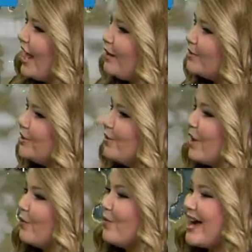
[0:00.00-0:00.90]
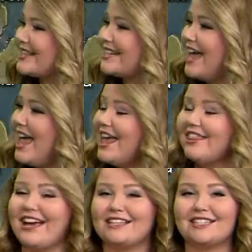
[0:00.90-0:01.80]
out to our west.
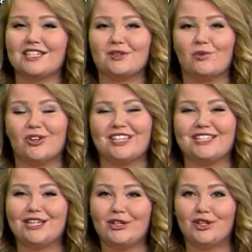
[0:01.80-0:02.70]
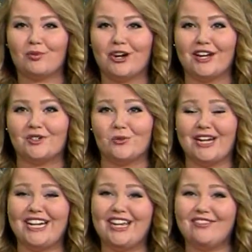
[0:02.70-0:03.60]
That system will continue to bring us
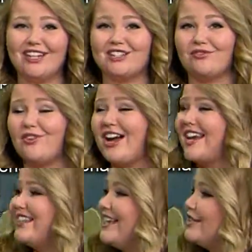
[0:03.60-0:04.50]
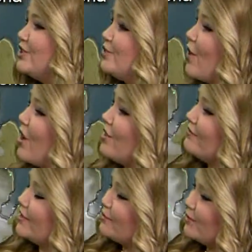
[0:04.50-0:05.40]
rain even into Friday thanks to all
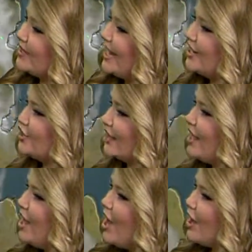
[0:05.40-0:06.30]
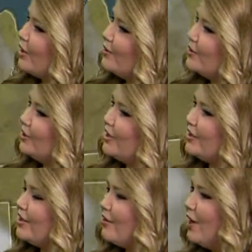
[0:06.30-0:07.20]
of this rotation. A closer look,
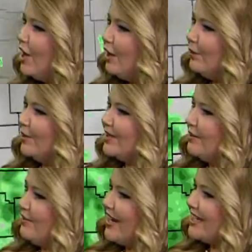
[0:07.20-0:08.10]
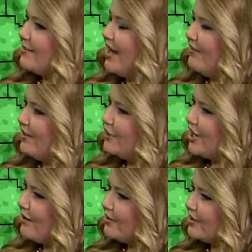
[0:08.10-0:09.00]
though, we will see we've got some heavier showers